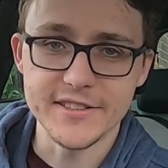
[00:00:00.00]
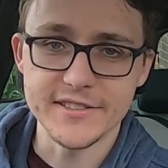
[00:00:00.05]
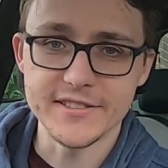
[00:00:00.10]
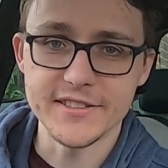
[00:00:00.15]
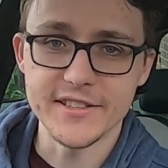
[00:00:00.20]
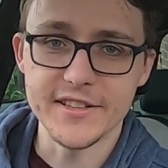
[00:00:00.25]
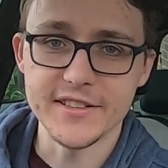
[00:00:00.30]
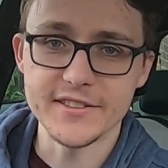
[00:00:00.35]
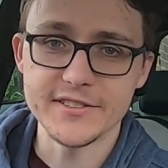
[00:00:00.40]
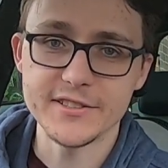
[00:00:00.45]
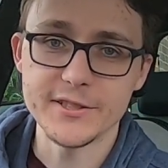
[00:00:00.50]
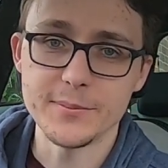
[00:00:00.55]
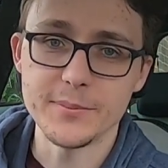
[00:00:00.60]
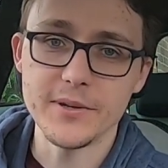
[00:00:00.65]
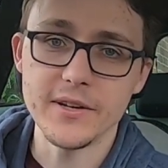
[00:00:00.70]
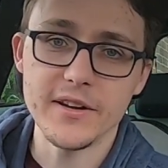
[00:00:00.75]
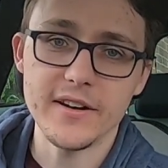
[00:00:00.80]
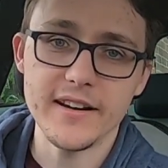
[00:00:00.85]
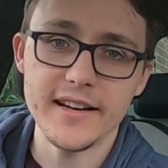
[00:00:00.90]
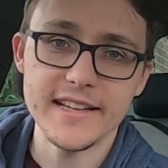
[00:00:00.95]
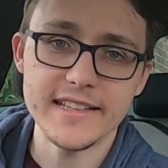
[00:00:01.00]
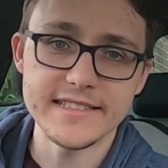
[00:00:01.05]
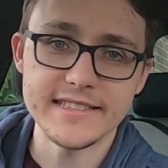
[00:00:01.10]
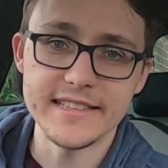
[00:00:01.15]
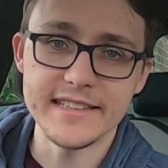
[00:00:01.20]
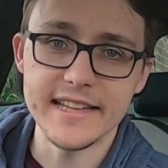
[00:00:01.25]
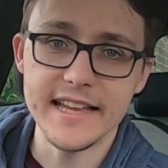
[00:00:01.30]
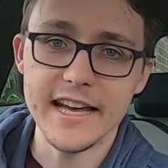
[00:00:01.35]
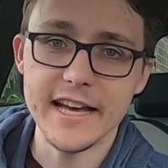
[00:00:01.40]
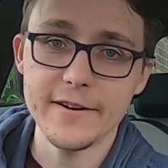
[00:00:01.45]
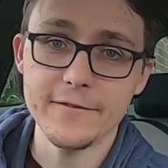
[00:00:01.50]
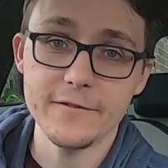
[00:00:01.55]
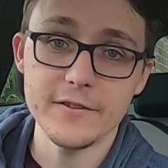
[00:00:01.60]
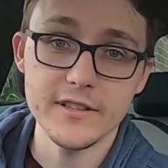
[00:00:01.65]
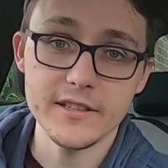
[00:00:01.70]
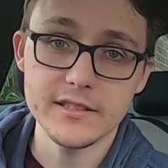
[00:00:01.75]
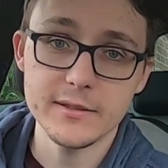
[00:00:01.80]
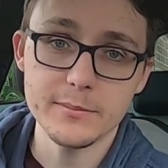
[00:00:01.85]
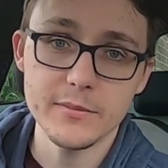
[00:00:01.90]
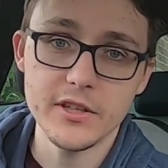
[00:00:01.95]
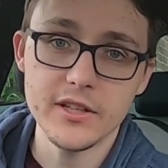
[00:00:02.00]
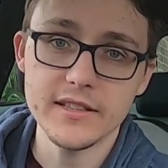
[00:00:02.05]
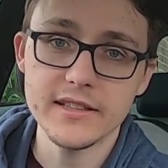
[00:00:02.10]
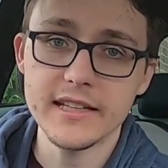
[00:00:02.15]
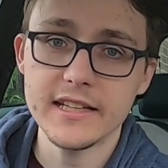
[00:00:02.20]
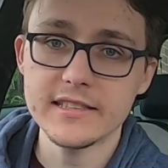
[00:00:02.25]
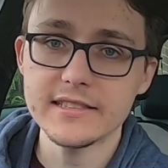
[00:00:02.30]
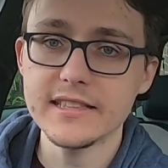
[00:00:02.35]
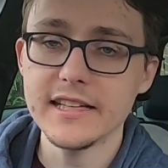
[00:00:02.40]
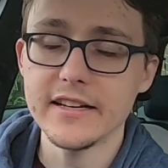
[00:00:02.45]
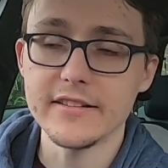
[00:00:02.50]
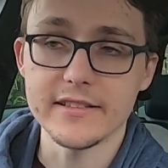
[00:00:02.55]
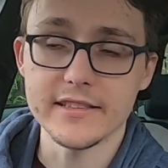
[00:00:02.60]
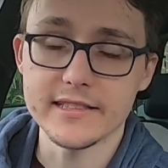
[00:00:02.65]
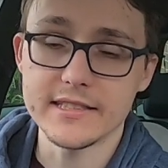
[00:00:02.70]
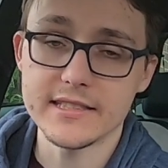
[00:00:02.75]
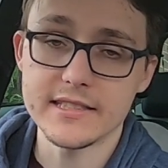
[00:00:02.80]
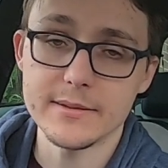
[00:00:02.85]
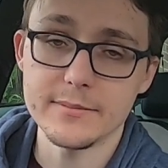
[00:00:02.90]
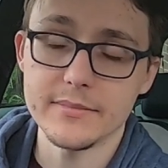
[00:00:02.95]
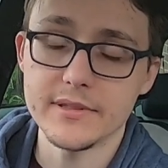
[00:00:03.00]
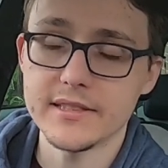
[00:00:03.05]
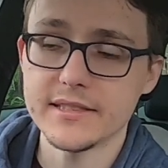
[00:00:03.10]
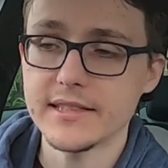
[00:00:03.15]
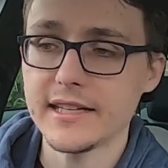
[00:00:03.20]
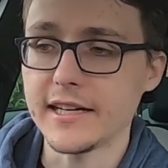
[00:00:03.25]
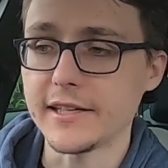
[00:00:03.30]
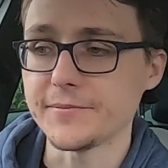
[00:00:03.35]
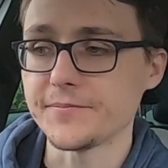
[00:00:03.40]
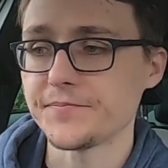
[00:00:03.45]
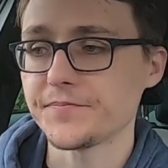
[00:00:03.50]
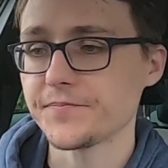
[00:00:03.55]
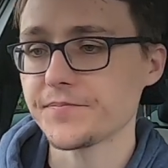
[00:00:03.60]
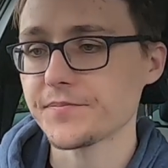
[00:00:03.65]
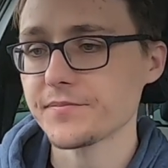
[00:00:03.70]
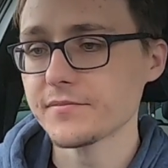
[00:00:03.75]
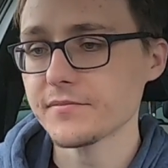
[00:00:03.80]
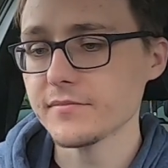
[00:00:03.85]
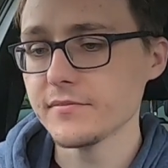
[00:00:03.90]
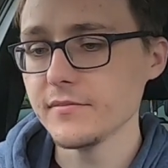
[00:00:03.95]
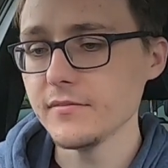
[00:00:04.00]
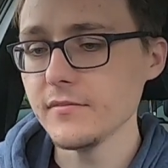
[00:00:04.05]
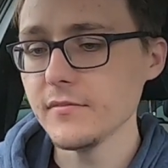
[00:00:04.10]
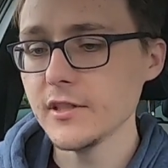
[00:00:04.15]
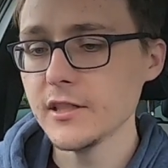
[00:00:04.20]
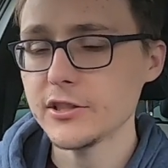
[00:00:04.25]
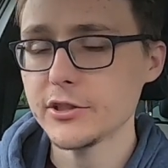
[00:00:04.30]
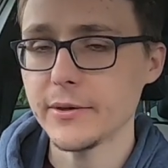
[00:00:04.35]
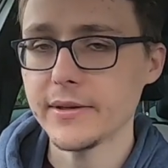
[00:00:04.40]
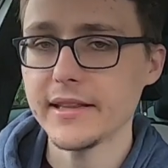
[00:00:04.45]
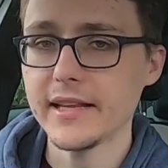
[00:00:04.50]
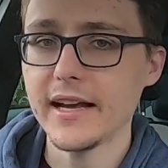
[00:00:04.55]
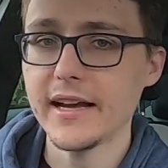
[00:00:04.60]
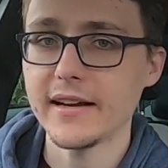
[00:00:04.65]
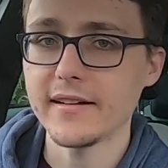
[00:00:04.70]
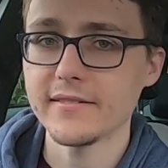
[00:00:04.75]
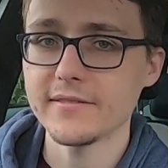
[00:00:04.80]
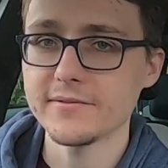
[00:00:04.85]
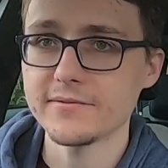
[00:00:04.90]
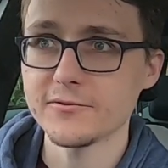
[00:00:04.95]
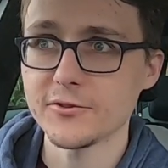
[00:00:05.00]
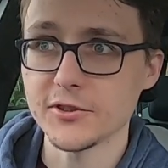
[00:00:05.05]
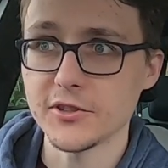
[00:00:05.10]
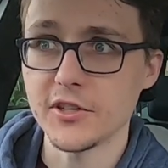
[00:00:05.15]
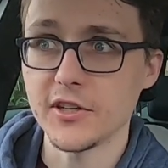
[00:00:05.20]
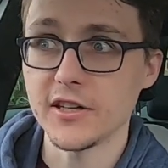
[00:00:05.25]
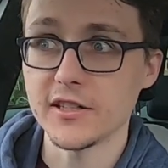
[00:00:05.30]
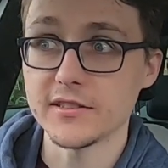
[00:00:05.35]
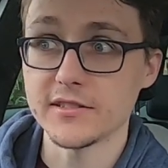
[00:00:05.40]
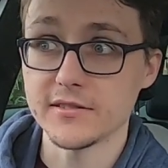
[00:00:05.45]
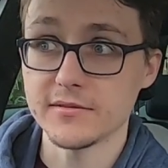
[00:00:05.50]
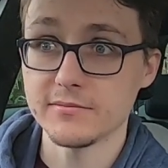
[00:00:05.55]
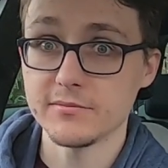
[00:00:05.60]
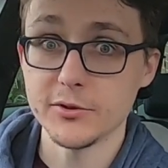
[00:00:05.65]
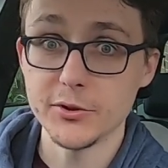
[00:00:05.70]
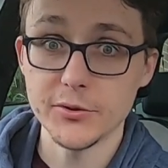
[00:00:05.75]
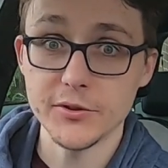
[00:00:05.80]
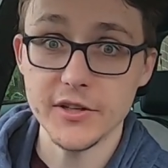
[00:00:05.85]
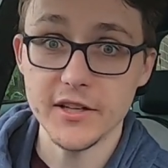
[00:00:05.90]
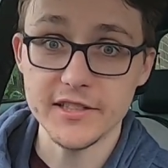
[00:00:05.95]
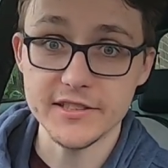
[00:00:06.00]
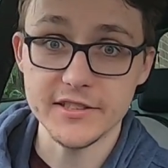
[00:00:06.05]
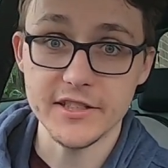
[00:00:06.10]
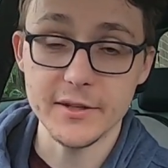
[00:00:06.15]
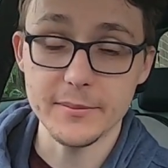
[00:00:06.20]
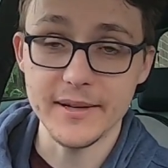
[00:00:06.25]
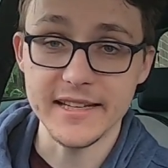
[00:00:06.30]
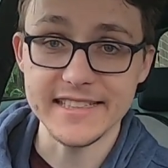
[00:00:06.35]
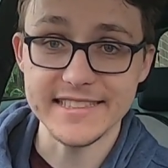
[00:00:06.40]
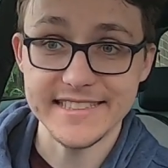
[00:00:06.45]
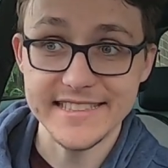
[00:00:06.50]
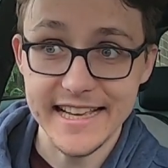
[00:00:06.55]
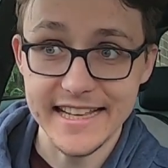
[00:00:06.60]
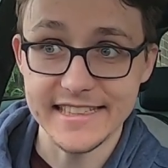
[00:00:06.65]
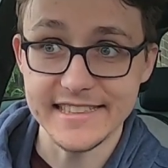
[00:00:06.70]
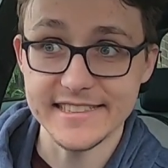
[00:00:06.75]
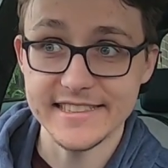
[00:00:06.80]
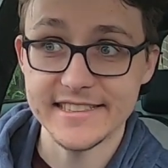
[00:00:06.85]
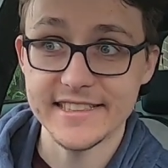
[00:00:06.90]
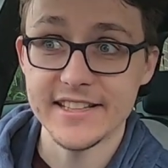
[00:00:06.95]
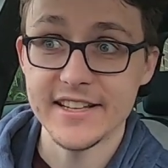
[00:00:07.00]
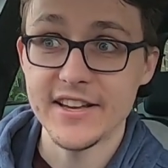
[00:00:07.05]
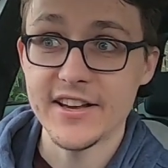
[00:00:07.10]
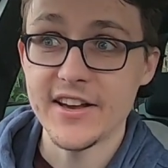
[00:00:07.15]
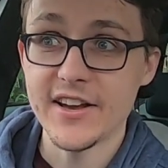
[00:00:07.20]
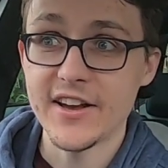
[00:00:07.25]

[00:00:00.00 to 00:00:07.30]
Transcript: supply isn't there for the demand that's there, and it's as simple as that. So in that regards, new cars kind of make sense.